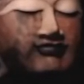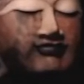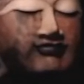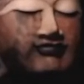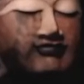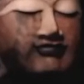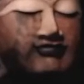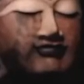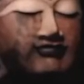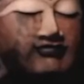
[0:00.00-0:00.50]

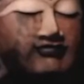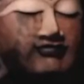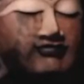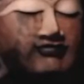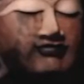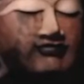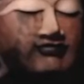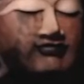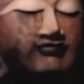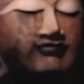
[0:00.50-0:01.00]

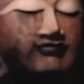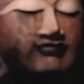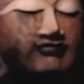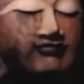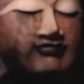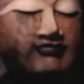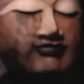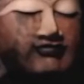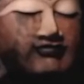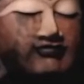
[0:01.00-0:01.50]

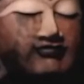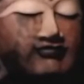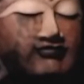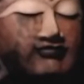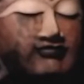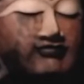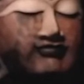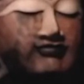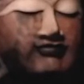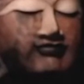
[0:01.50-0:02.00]

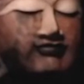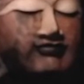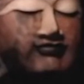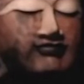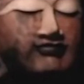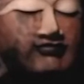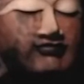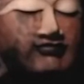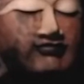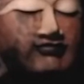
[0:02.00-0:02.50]

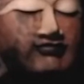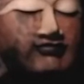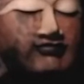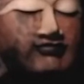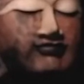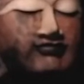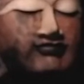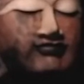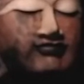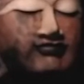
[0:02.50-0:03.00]

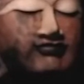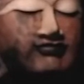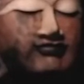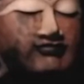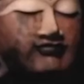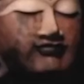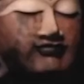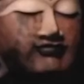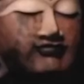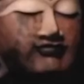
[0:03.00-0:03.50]

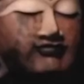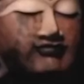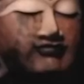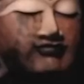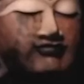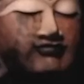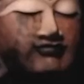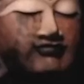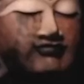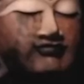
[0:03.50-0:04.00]

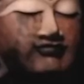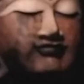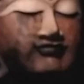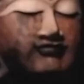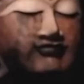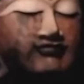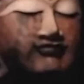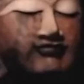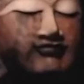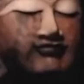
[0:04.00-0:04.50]

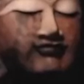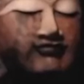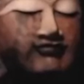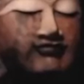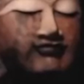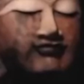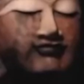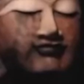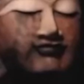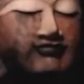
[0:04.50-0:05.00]

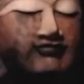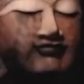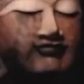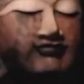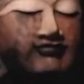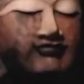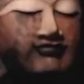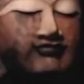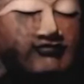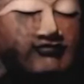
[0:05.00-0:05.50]

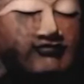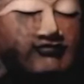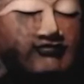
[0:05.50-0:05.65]
This person isn't speaking.